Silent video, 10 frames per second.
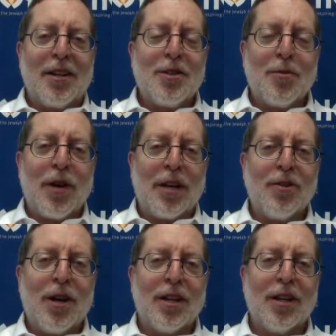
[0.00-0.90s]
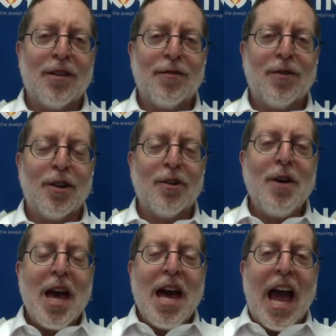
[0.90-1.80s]
And here's a brand new halacha for you,
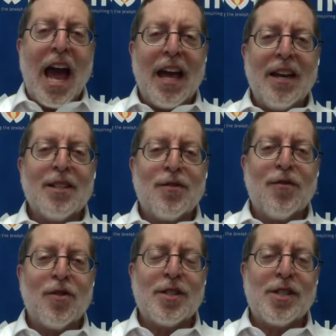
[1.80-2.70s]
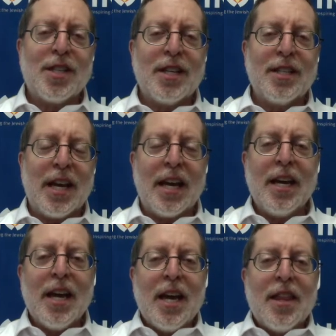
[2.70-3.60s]
and it's for Sunday,